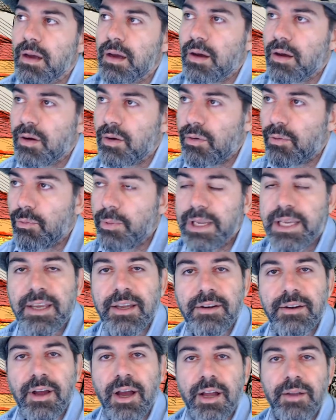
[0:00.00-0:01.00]
We
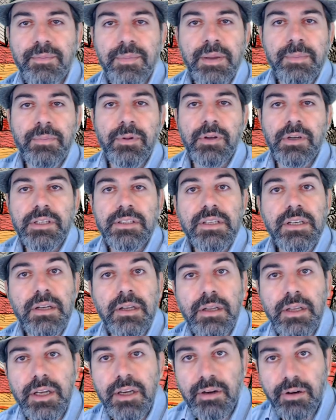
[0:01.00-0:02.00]
cannot be
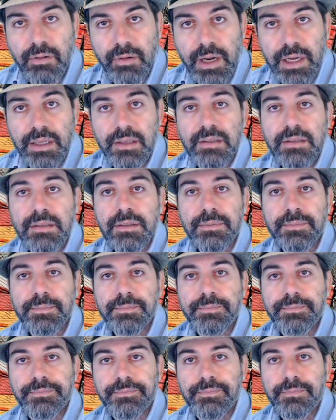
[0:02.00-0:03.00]
politically correct.
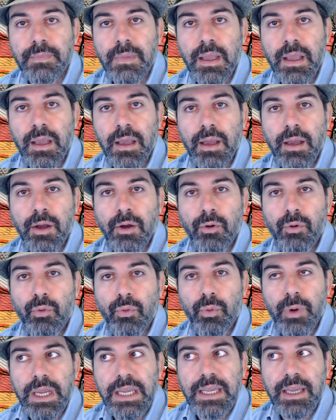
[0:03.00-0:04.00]

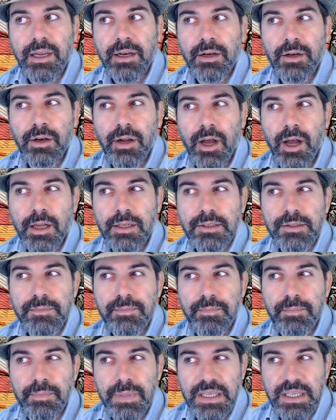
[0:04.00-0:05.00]
We
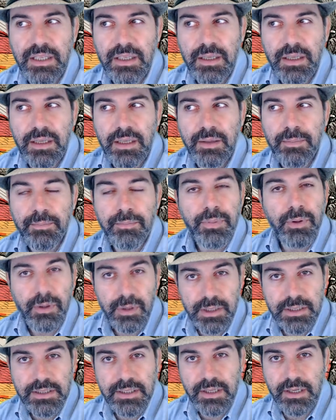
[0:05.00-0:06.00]
cannot be
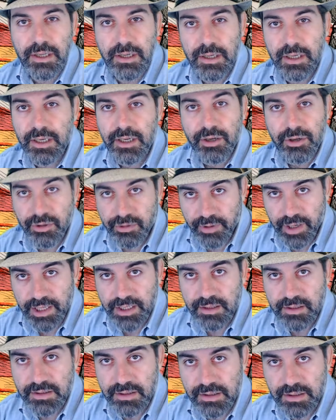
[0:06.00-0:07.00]
politically
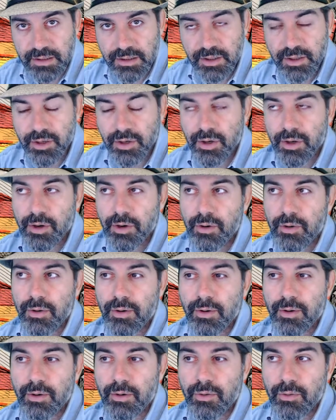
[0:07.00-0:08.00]
correct.
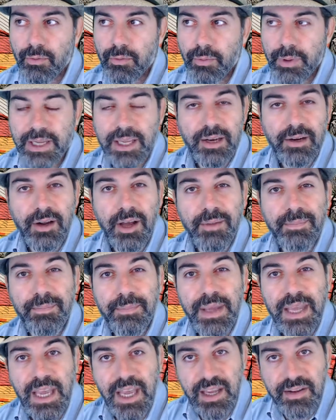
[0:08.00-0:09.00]
We cannot
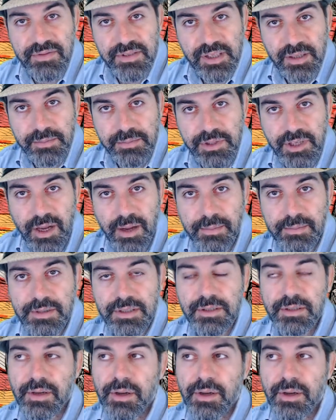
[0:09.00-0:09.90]
behave sometimes.